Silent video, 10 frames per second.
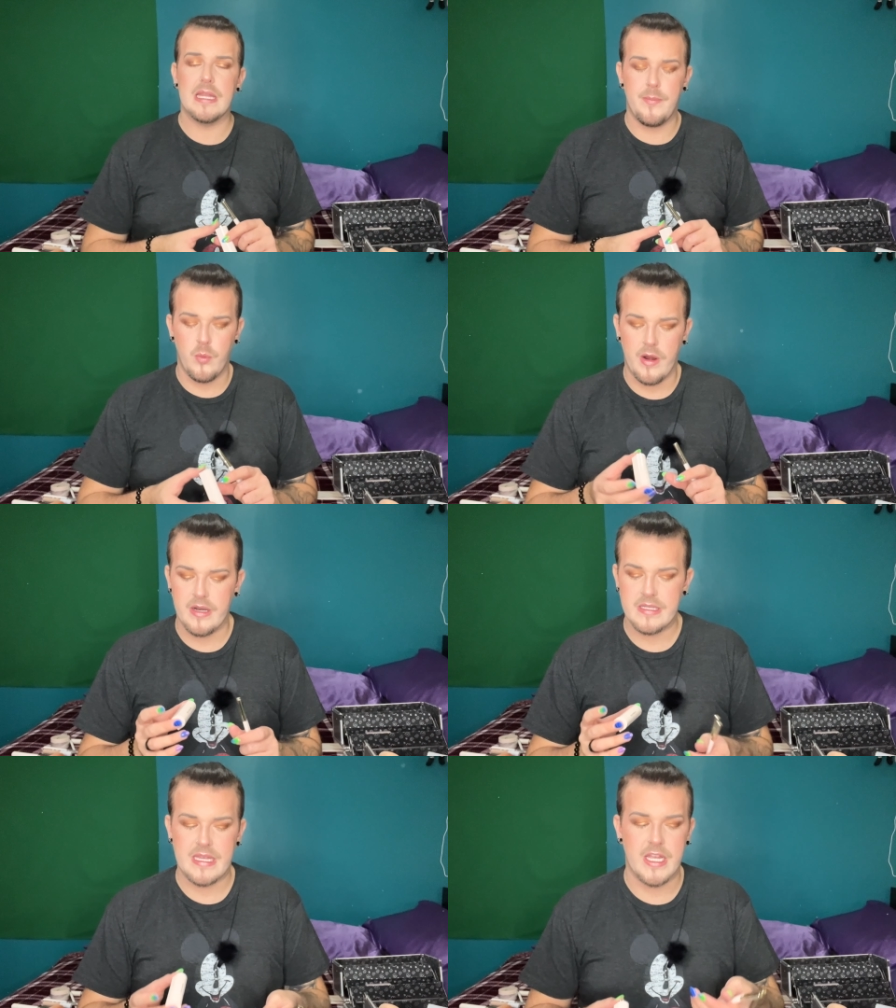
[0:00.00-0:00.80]
a lip where
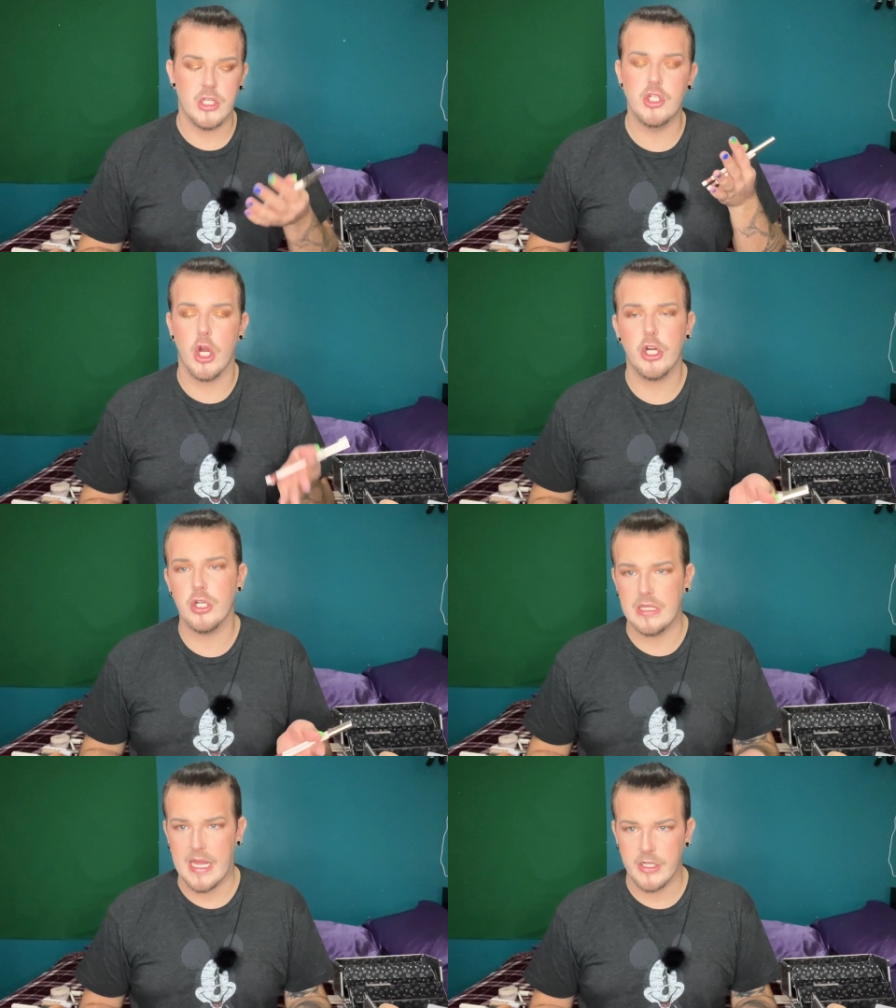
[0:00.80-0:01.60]
it is a
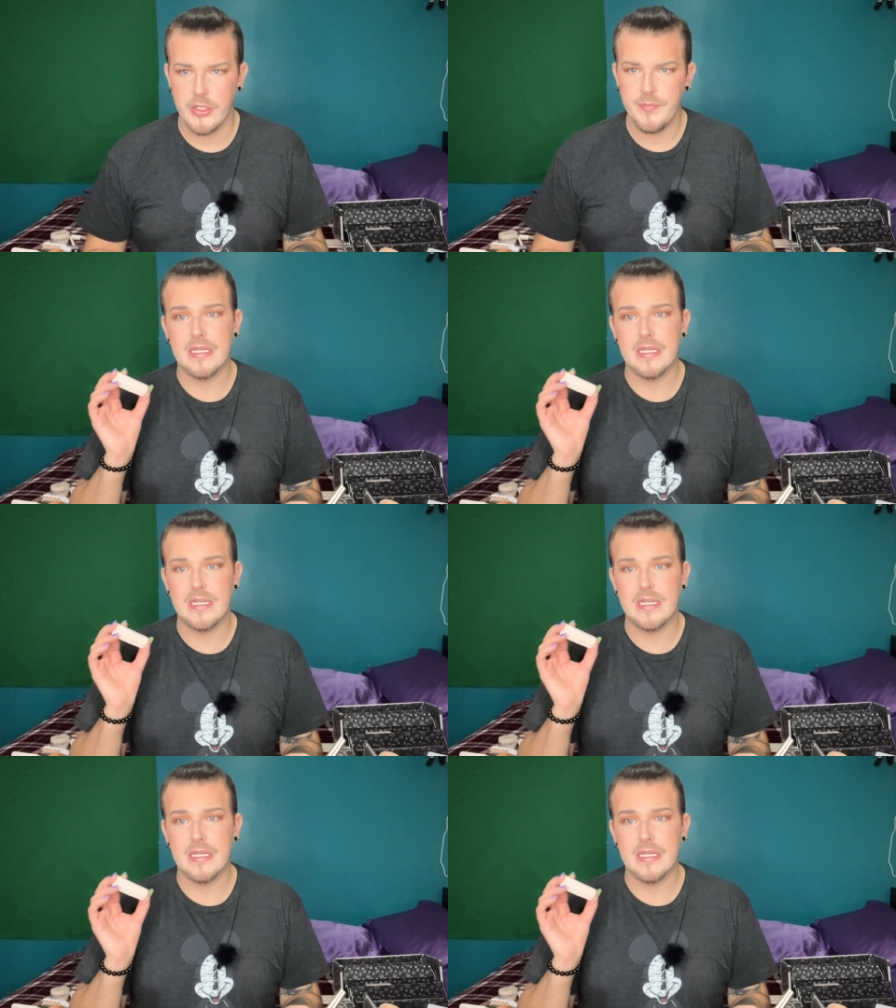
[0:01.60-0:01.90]
darker liner